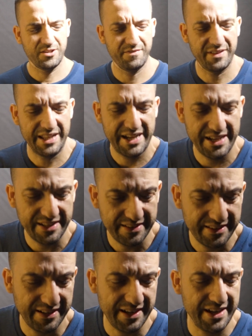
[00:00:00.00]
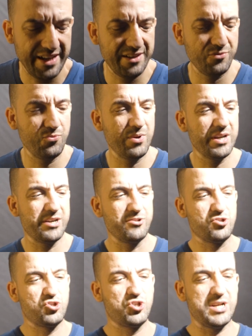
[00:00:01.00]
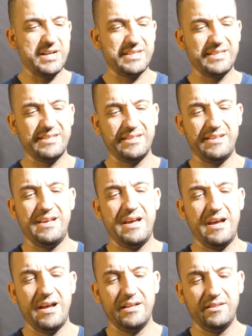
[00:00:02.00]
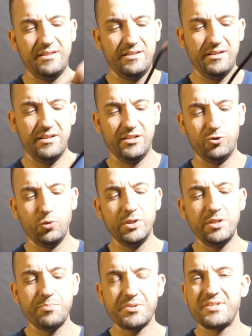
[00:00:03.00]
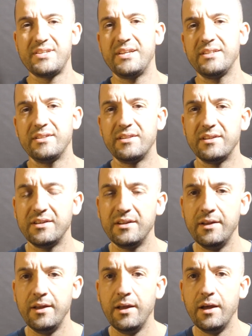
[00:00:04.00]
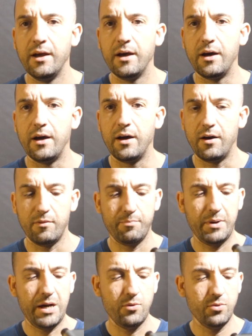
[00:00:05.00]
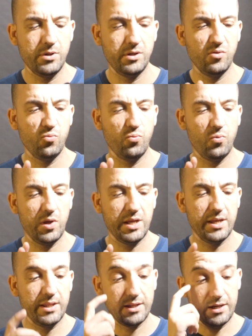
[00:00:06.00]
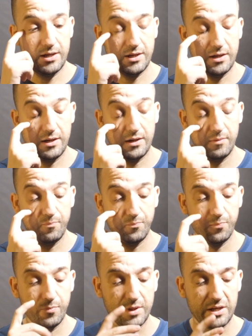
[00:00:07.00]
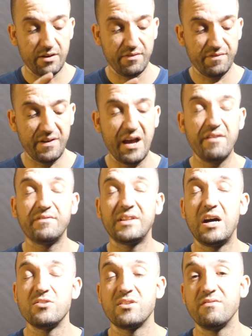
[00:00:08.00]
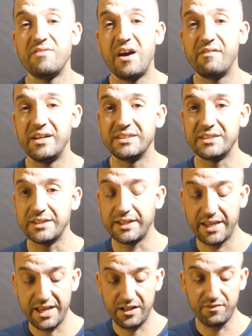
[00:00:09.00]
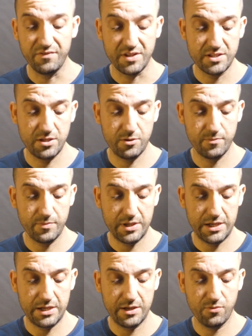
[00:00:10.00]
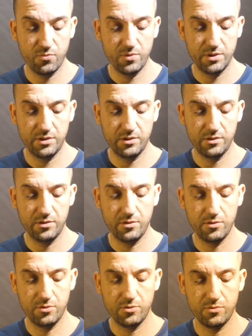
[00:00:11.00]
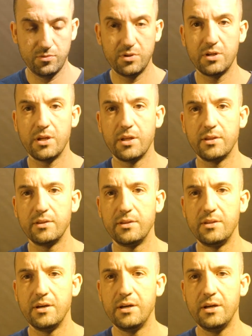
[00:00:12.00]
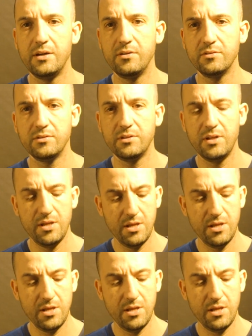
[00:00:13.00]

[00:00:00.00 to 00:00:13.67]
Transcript: of light, and we are just at 20% of power with 5500 Kelvin. So I will lower it down,